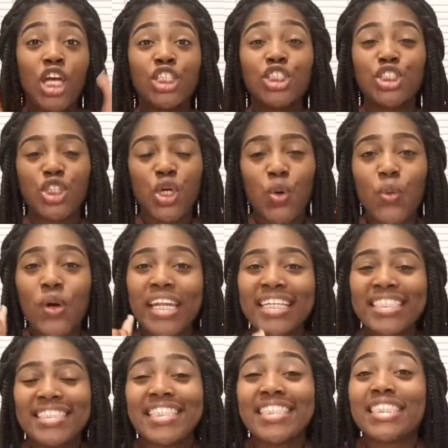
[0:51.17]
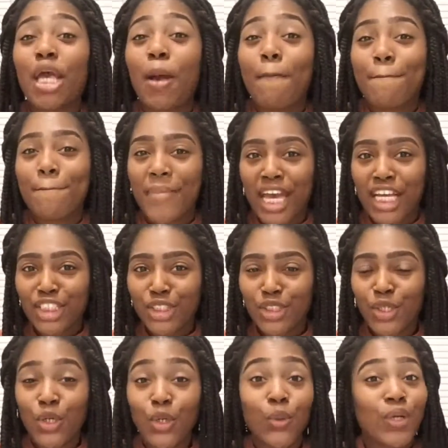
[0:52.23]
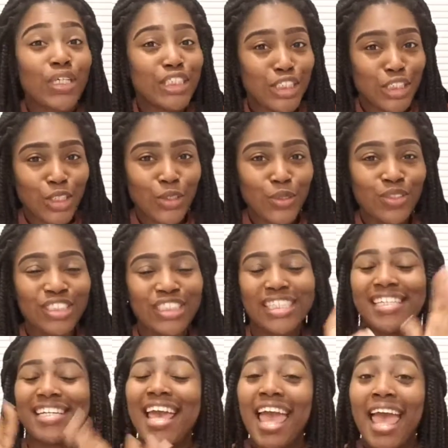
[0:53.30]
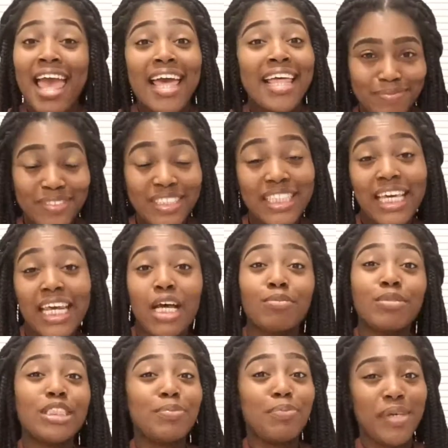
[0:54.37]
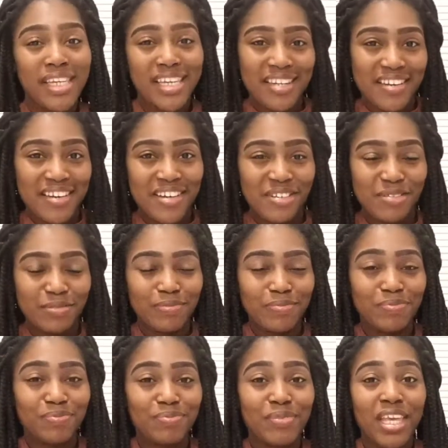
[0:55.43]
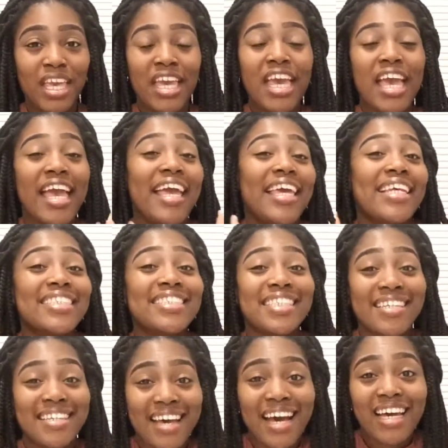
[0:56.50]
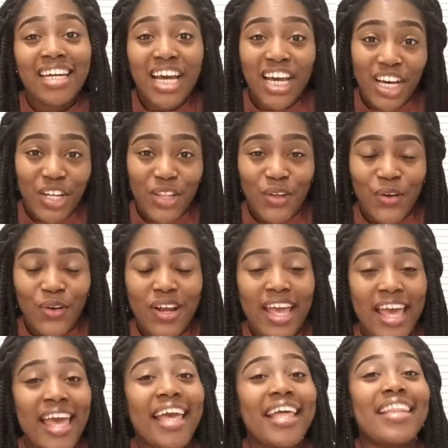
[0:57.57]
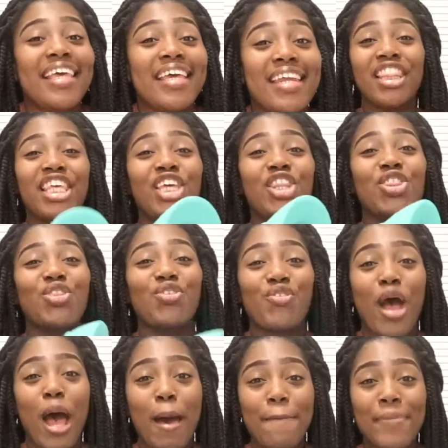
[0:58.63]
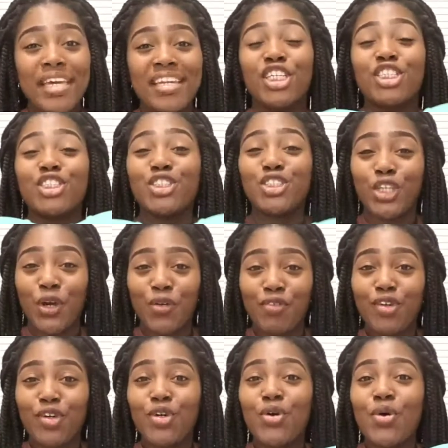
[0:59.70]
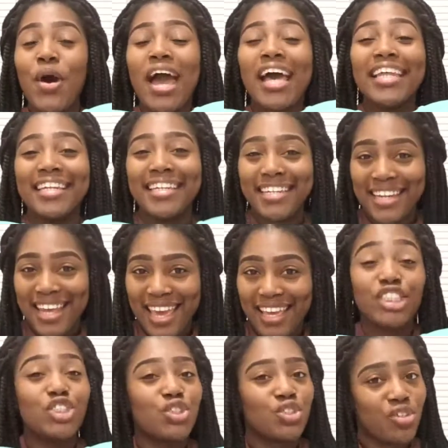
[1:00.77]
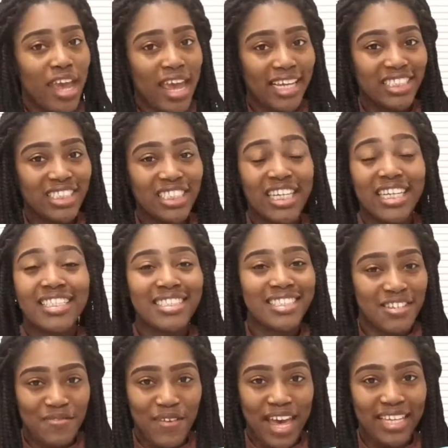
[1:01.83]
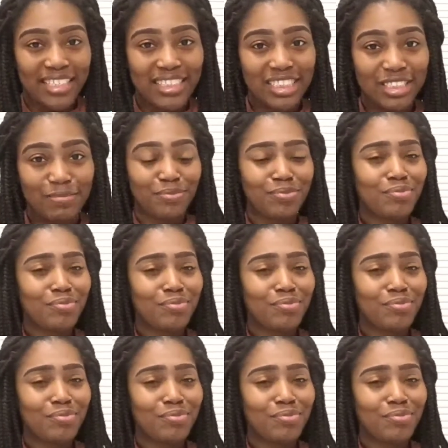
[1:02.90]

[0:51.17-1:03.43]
So what is this magical solution that I'm speaking of? And it's none other than the Trobing Cervical Neck Traction Device.